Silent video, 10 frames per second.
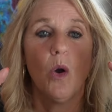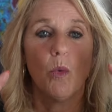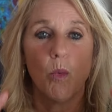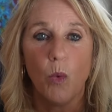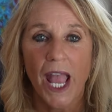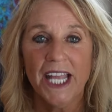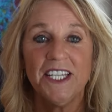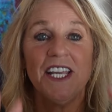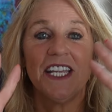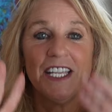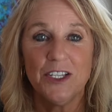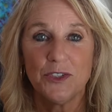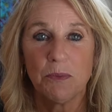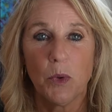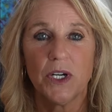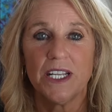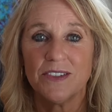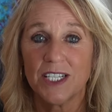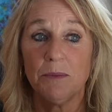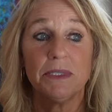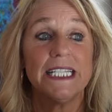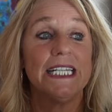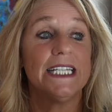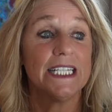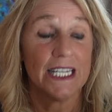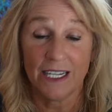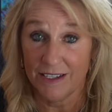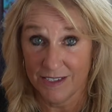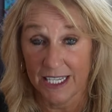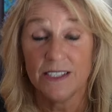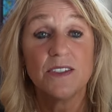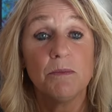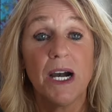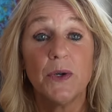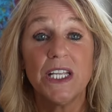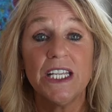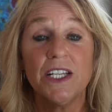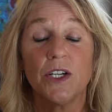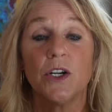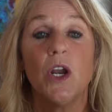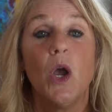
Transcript: When Eastport is completed, and I say it's about a year,